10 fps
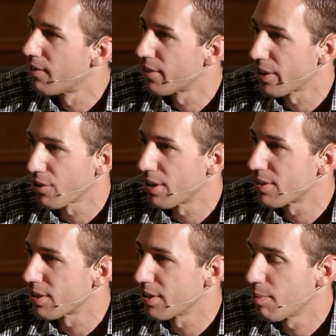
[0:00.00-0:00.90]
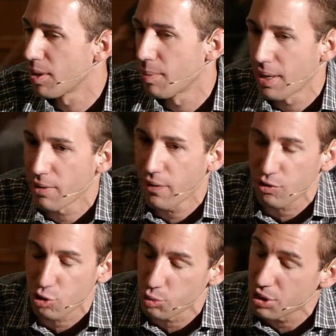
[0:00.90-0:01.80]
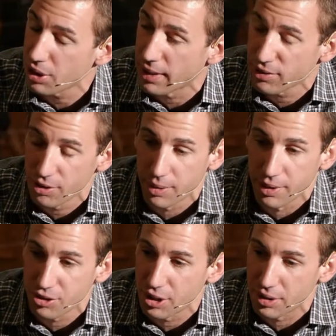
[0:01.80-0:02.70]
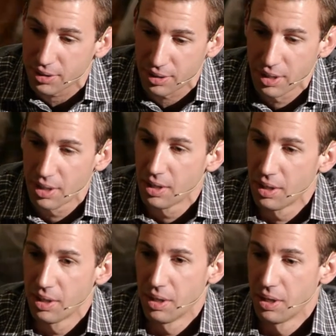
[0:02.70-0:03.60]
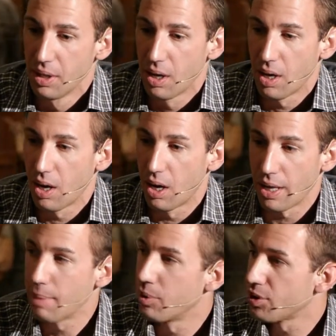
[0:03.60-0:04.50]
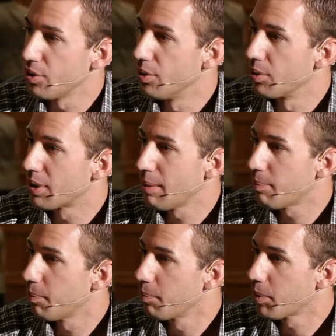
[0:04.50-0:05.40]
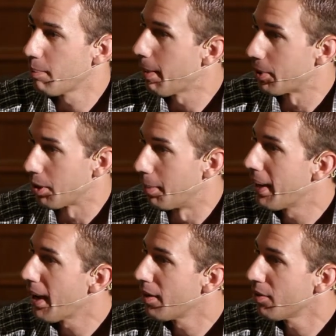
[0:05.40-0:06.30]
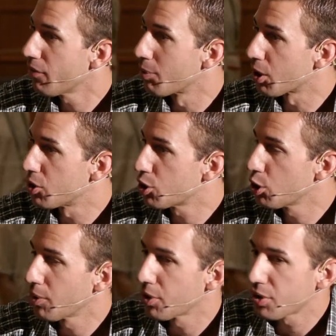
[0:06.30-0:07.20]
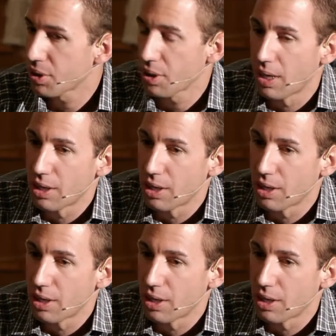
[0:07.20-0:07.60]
like crazy. I mean, the manufacturers we talk to are just unable to keep up with the demand from the consumers.